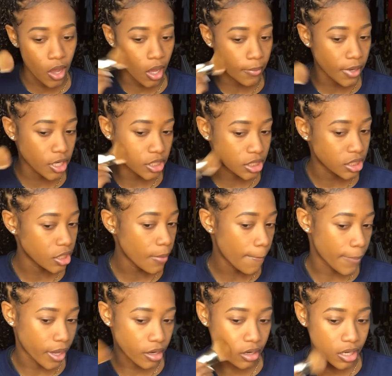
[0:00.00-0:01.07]
my gosh, you see how
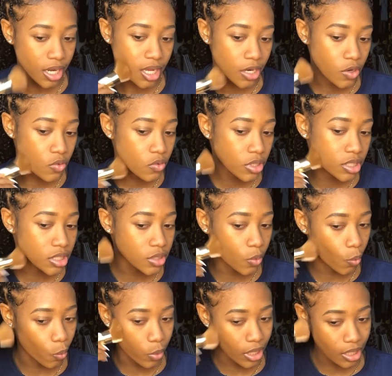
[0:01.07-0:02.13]
better that looks?
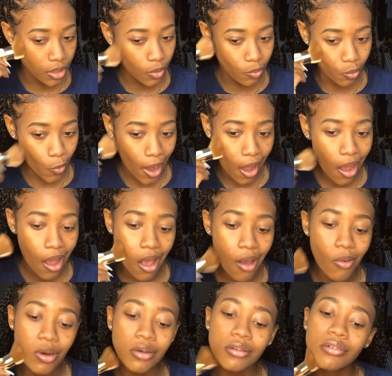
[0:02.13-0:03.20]

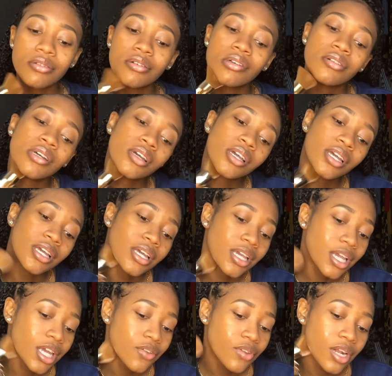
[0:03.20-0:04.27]
Wow.
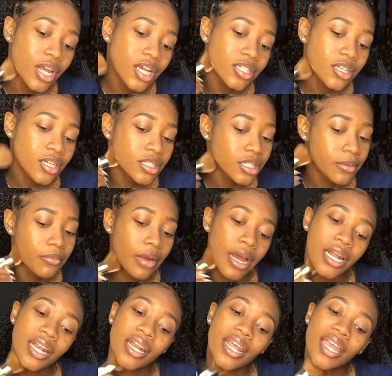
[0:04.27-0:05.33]
In relation to
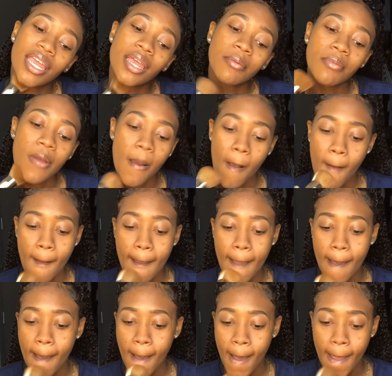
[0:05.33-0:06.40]
brand name,
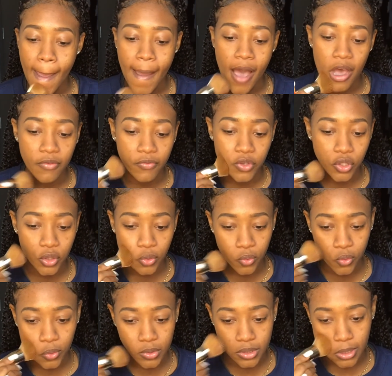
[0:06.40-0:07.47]
I have
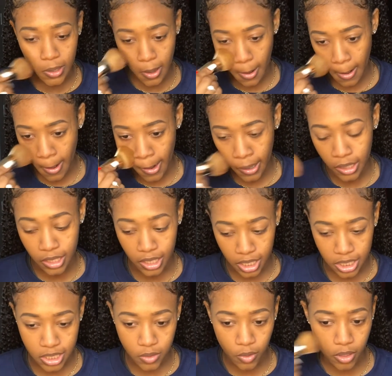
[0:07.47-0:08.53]
used
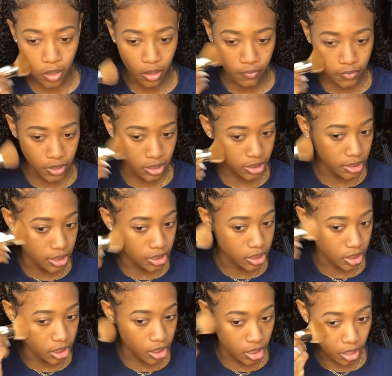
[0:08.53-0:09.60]
this one, obviously, so
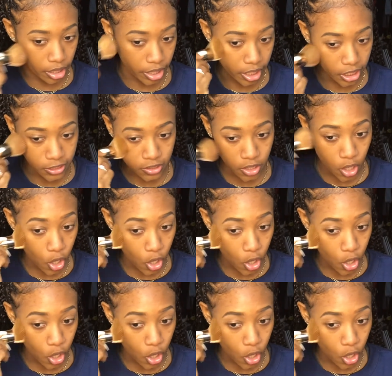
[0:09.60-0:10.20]
the Nars,